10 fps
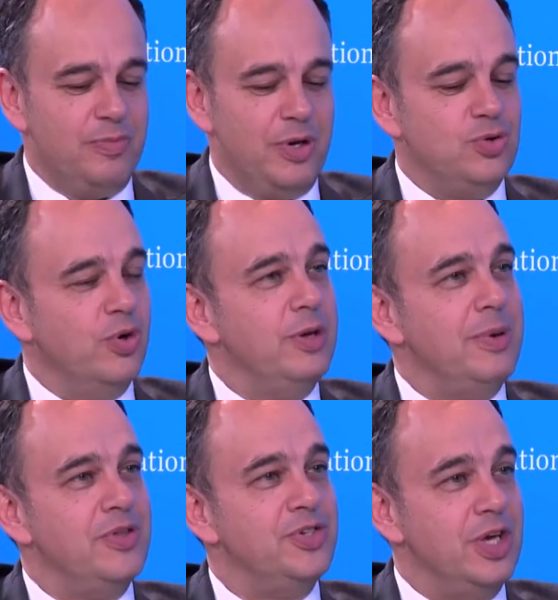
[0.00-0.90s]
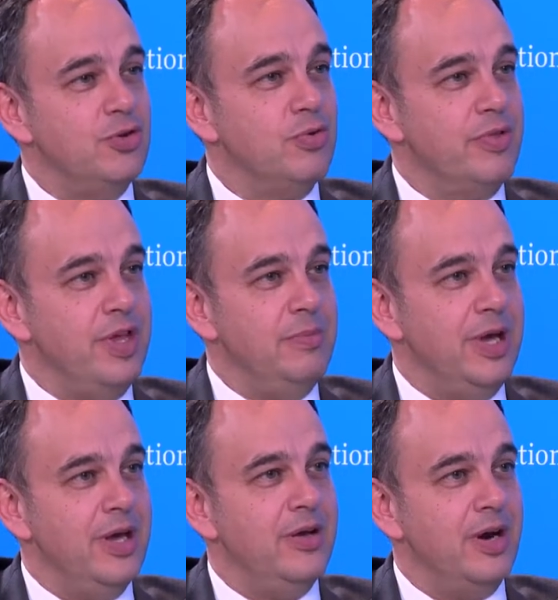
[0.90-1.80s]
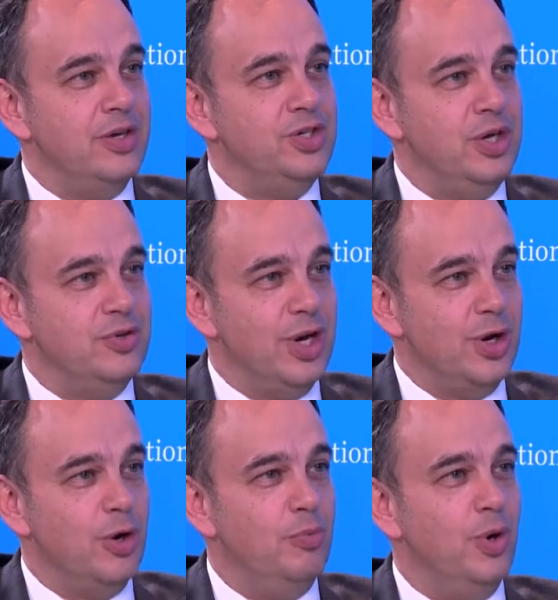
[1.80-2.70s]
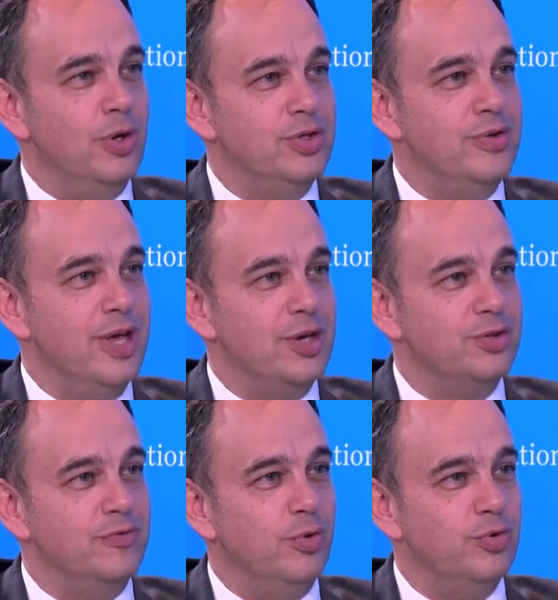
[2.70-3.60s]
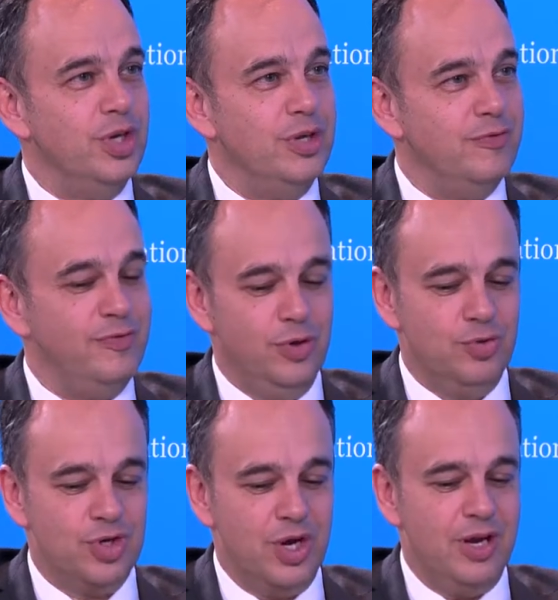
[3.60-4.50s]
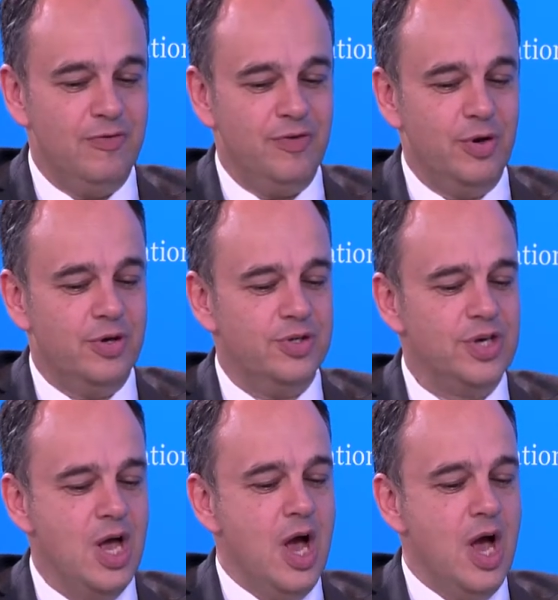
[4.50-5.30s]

by talking about the central theme here at ITU Telecom World 2014, the future in focus.